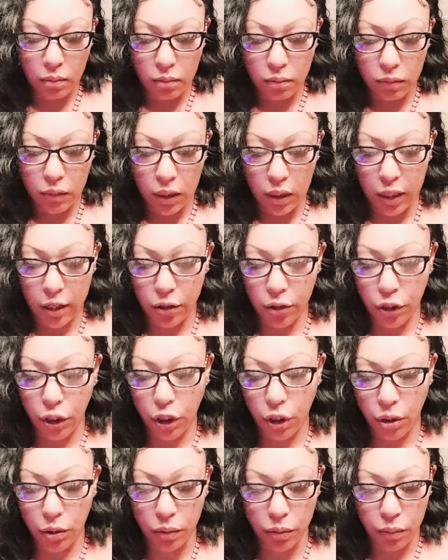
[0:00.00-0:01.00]
The letter
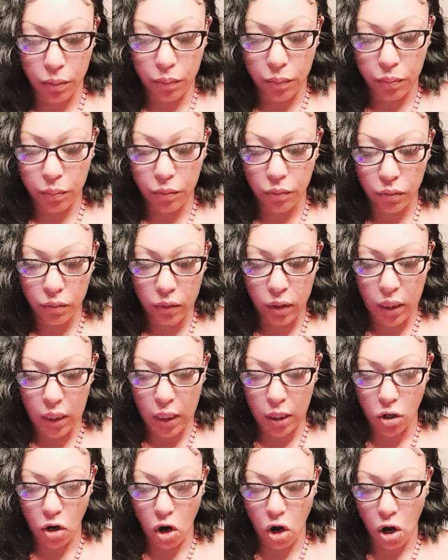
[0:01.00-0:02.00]
Q, the
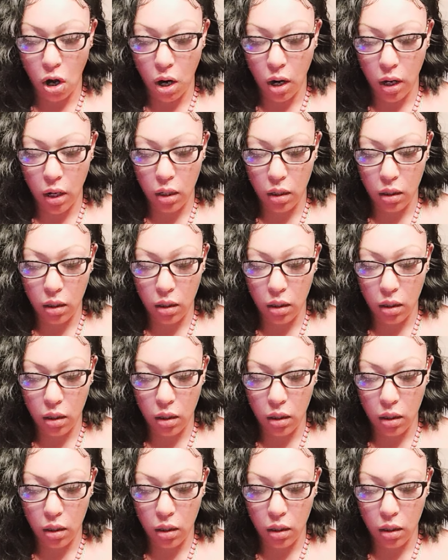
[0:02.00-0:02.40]
letter R,